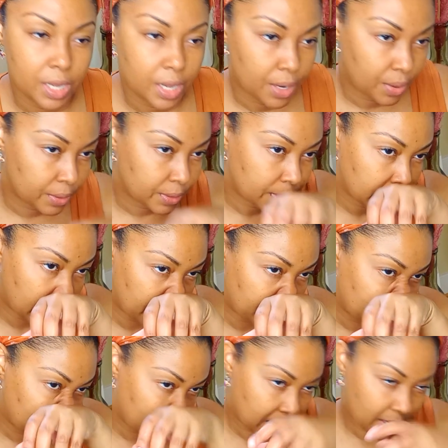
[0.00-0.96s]
years that
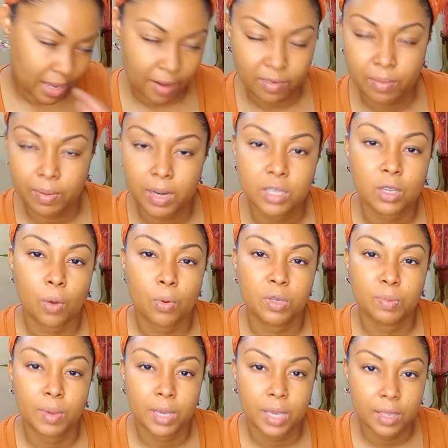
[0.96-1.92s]
I'm like, everybody's
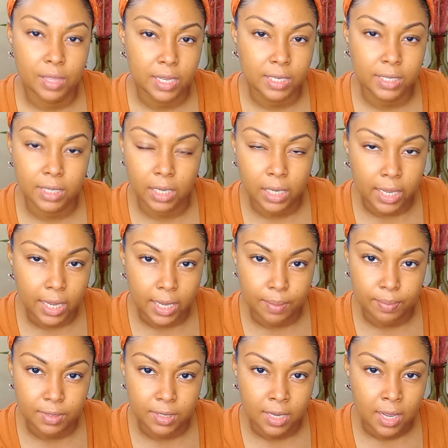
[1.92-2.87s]
always making these
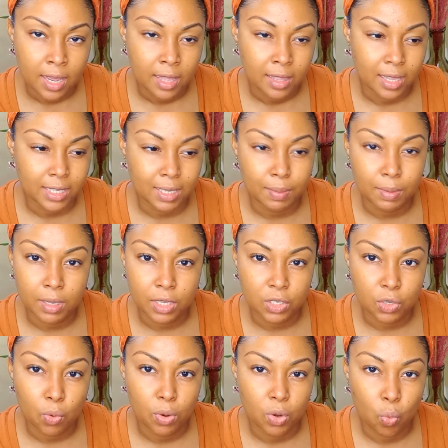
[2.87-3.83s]
claims that something
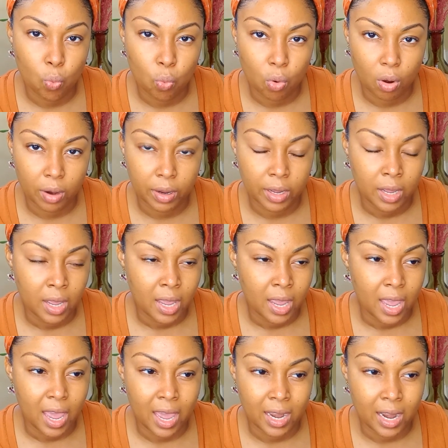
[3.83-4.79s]
is going to work,
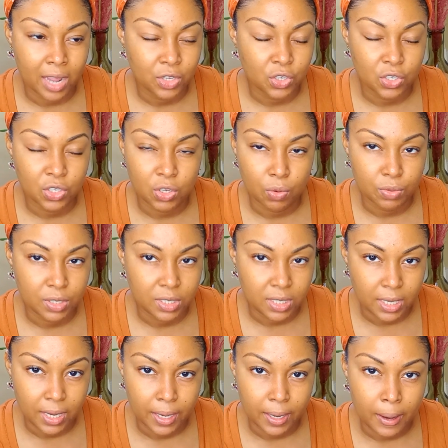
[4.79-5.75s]
and I just don't
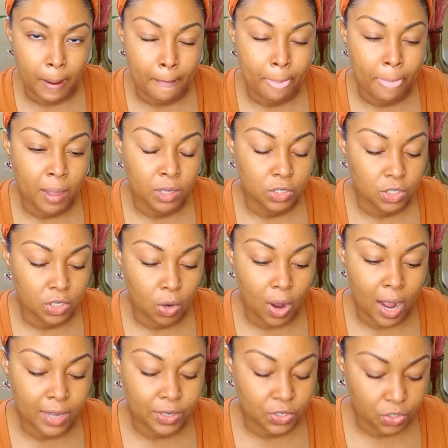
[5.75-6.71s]
see it. So
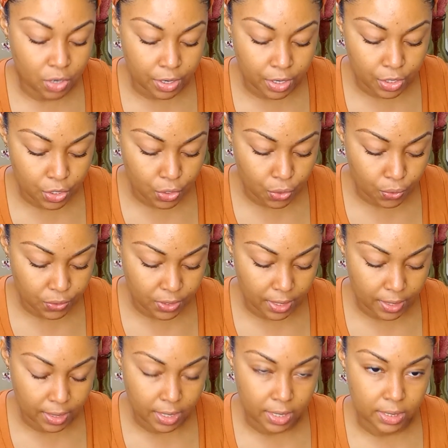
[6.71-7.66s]
I started
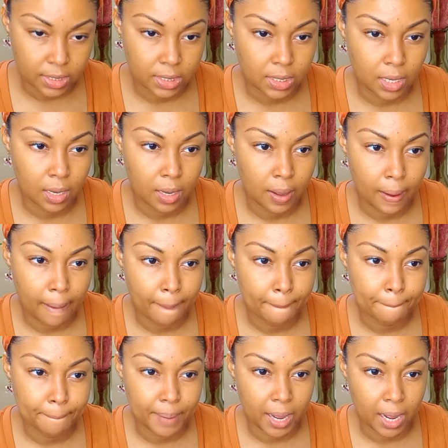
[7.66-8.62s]
using this
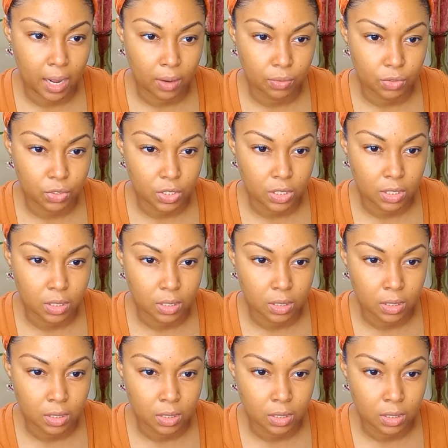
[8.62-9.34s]
about